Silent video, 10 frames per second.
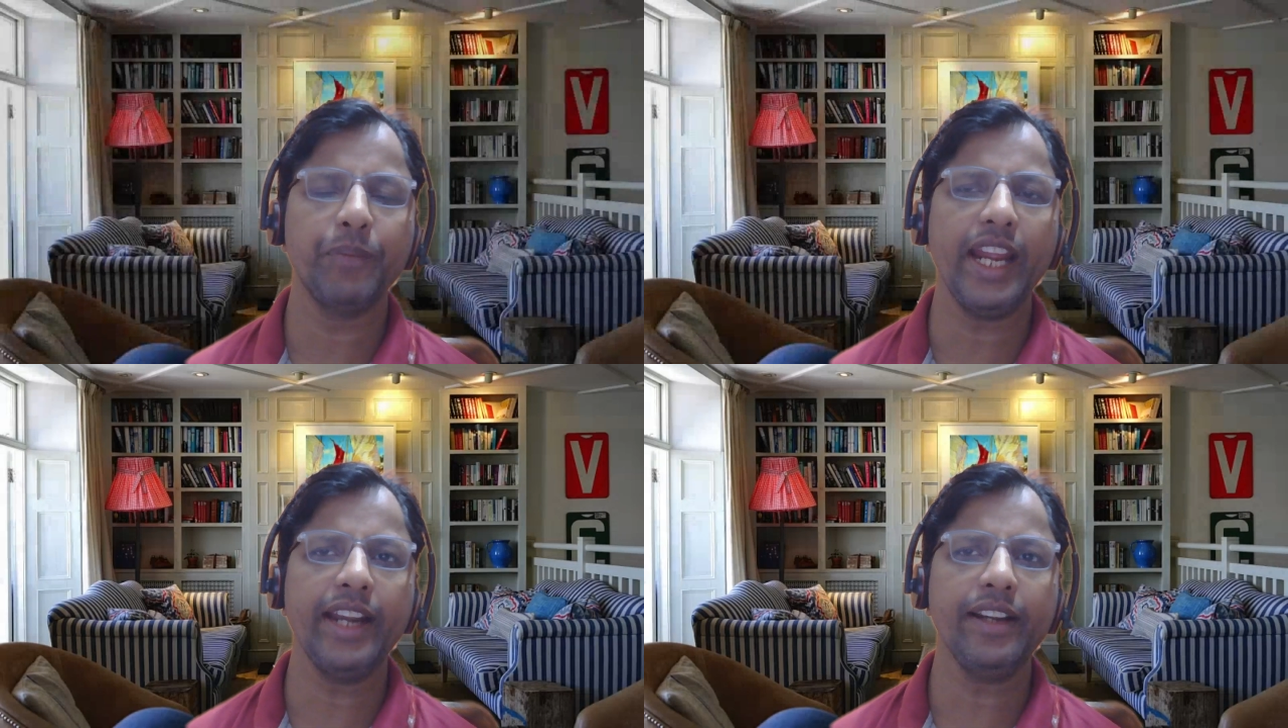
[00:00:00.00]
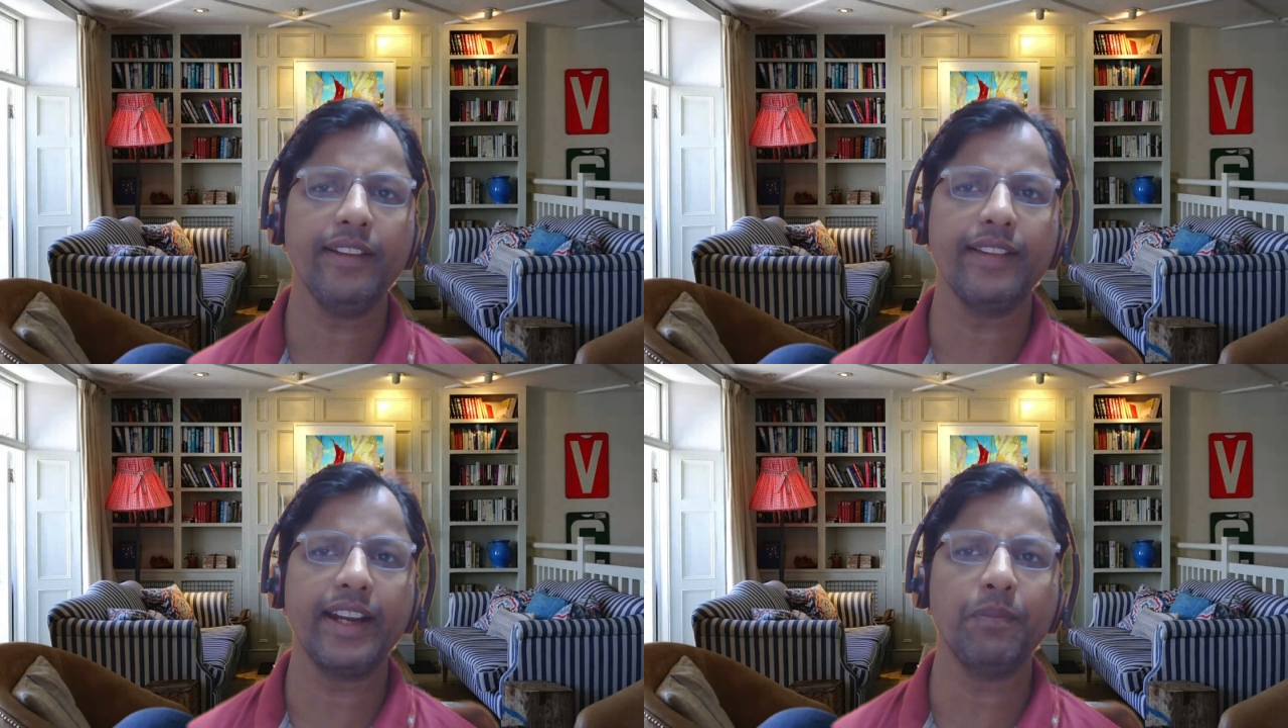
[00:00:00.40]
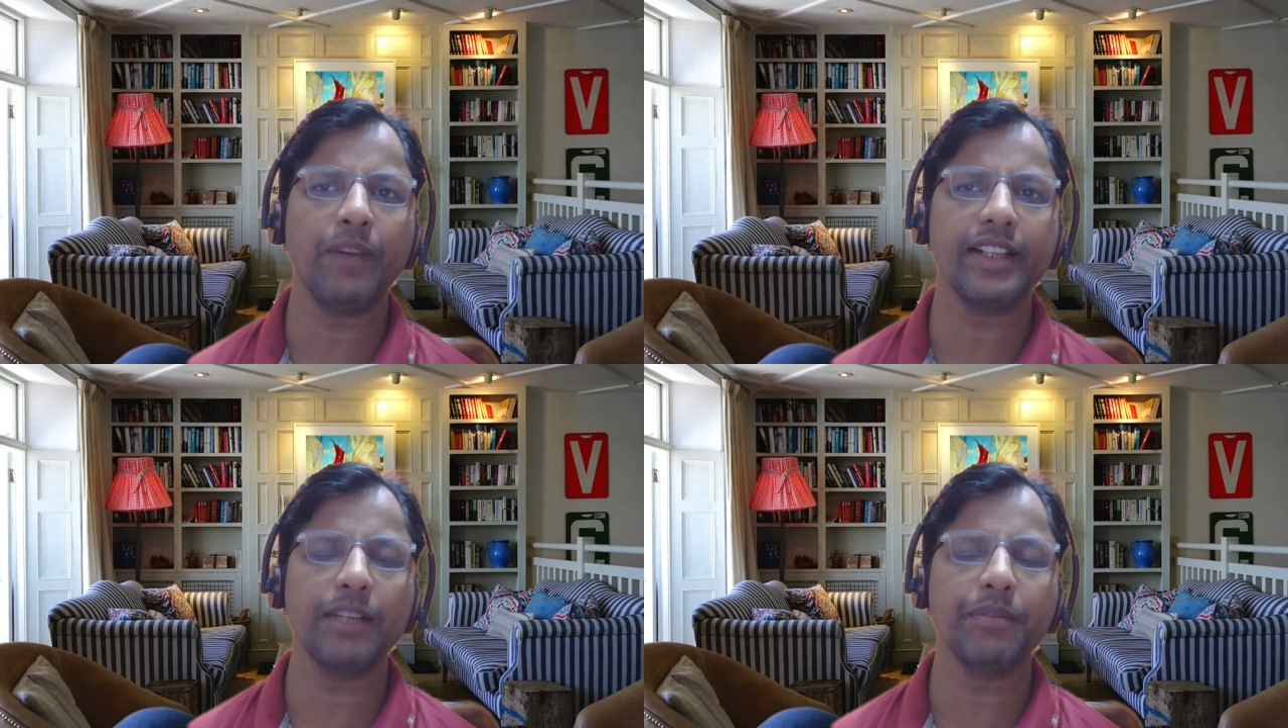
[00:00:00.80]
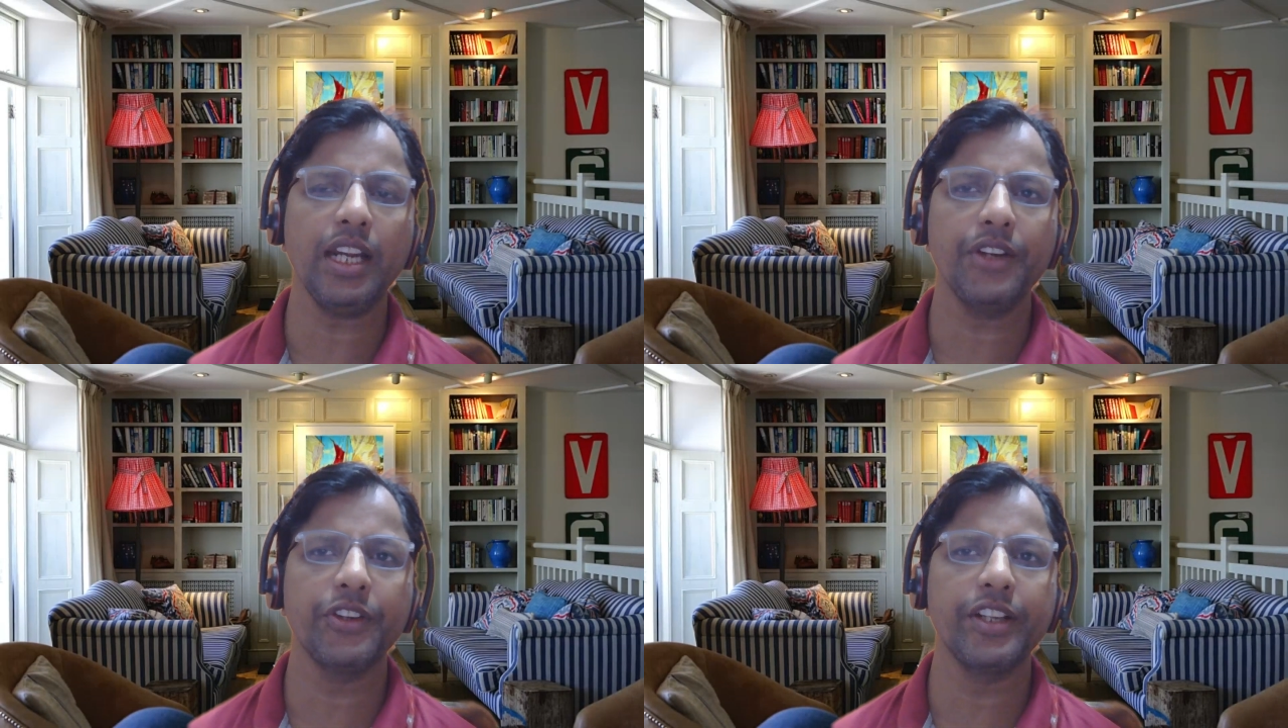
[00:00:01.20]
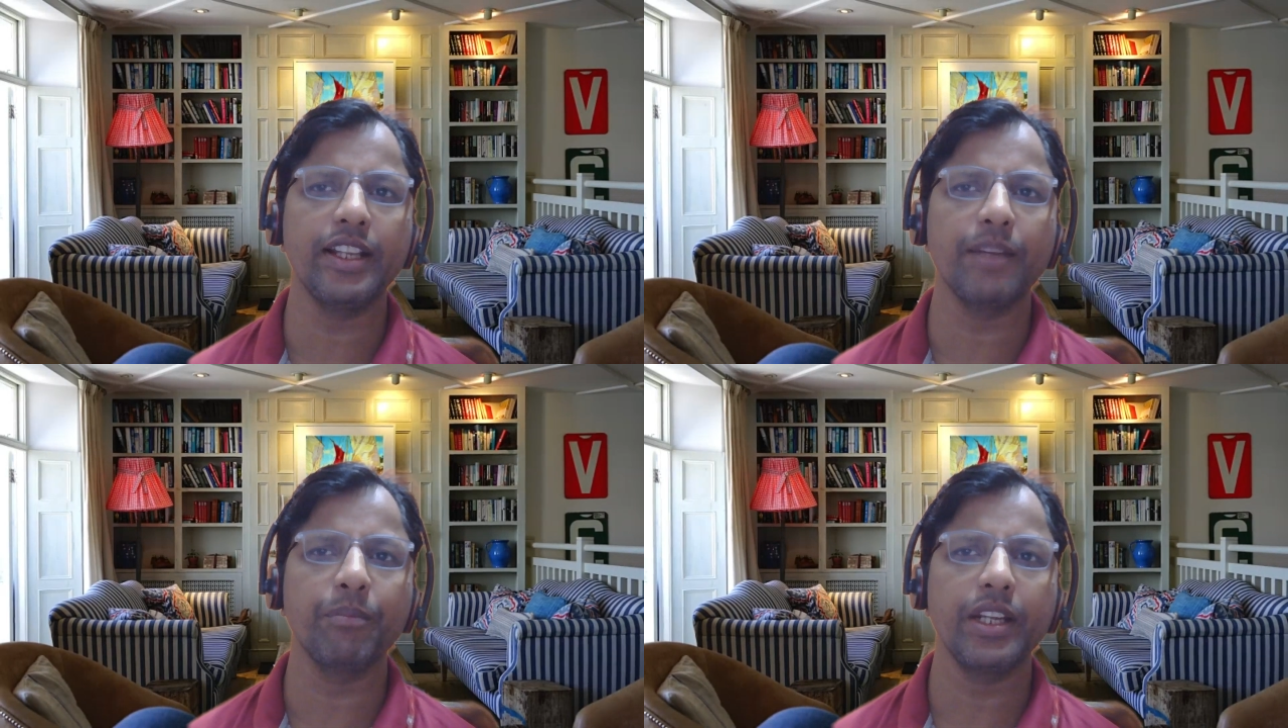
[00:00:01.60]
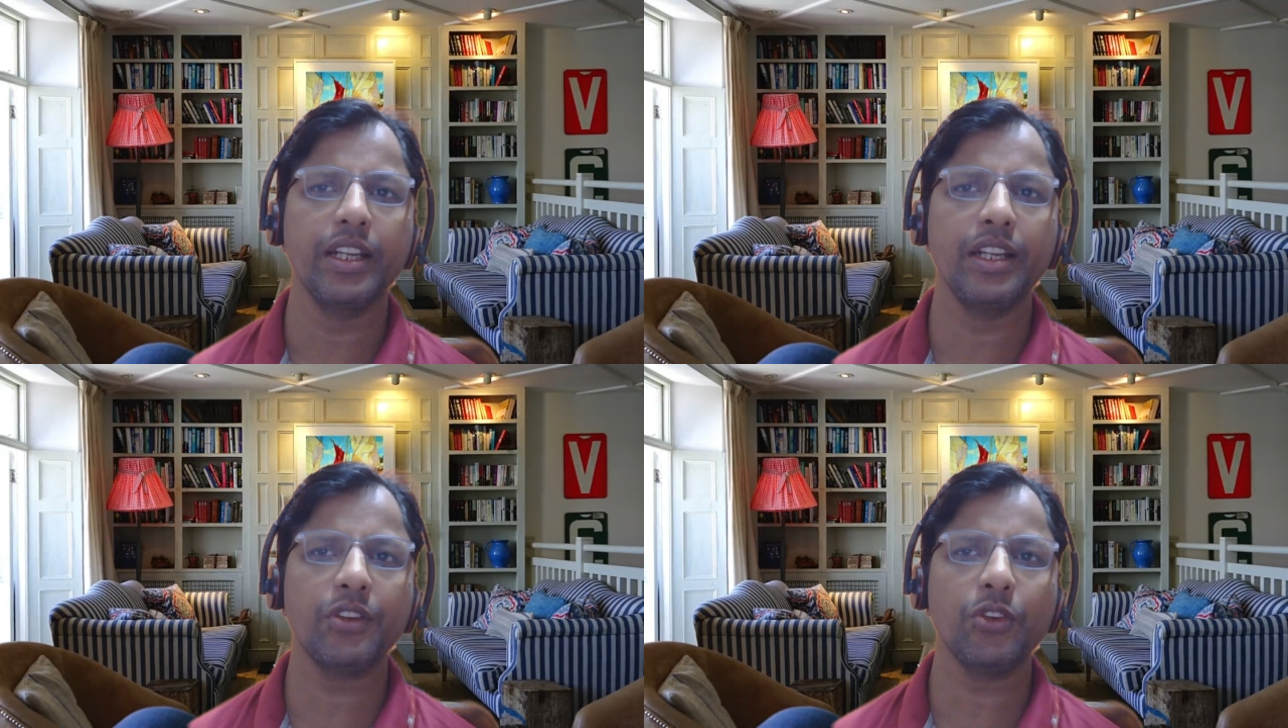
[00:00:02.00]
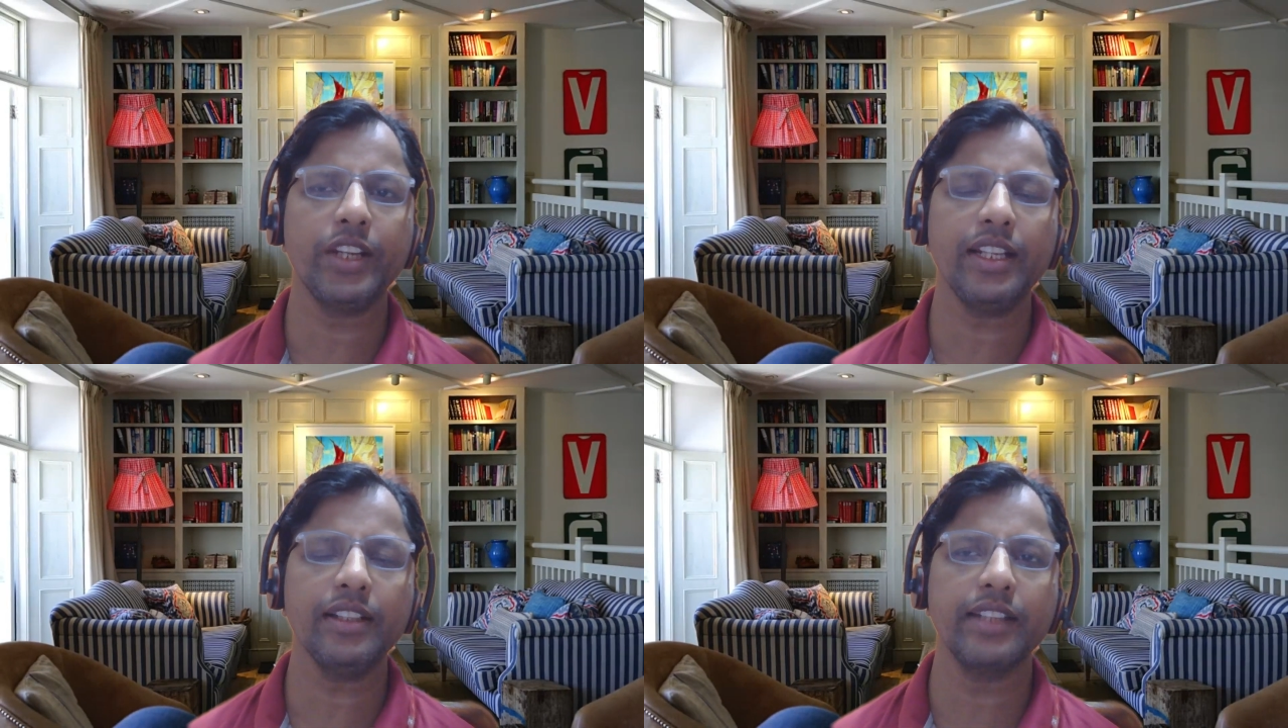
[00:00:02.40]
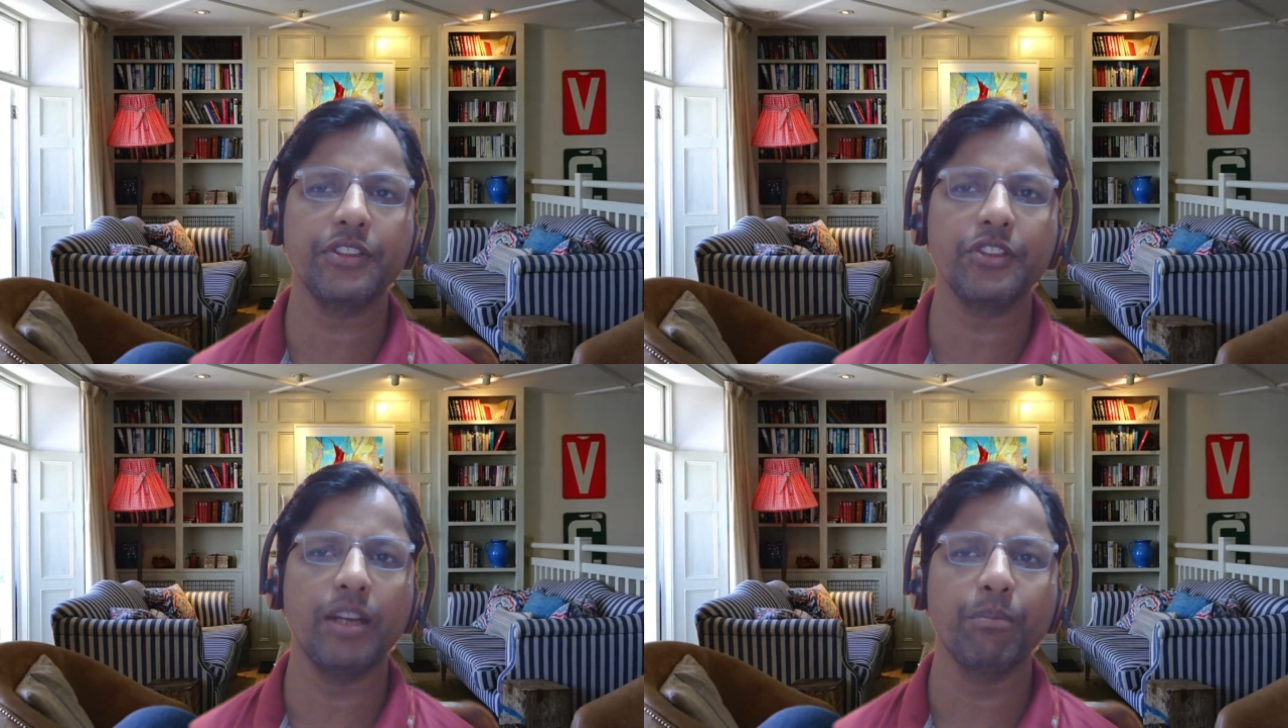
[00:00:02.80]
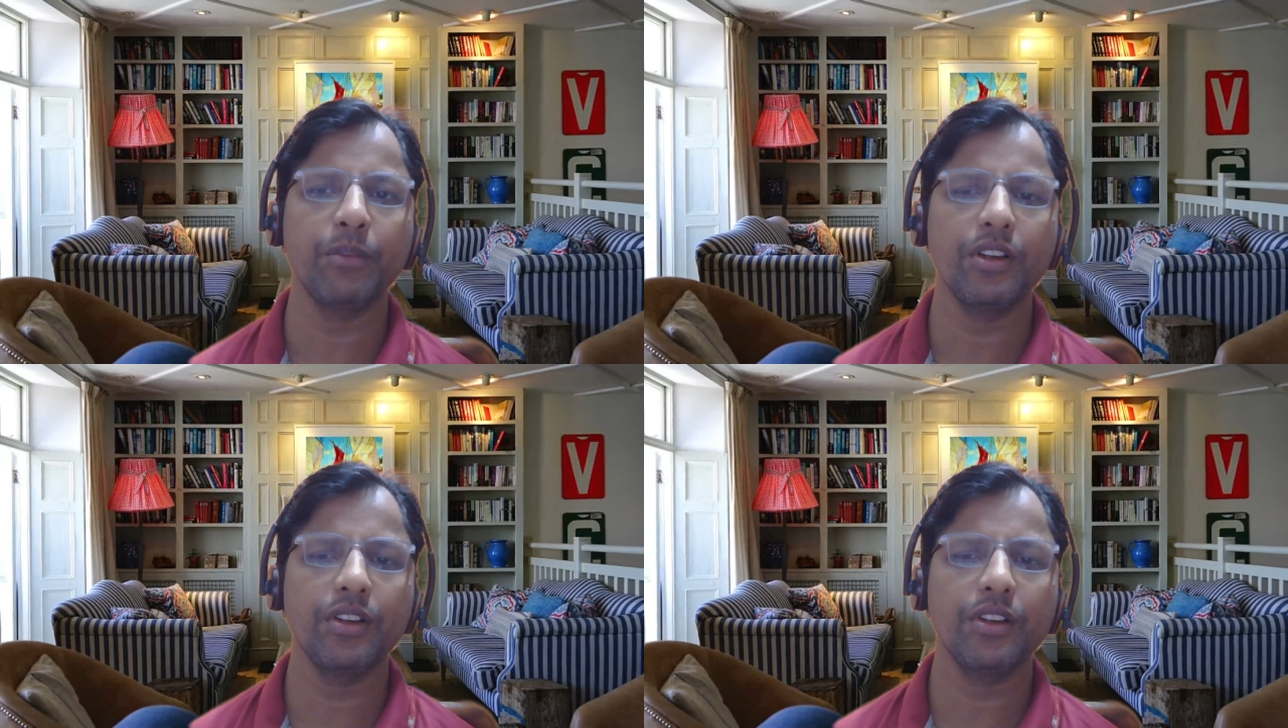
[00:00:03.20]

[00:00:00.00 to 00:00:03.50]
beyond second part of the duodenum, including jejunum,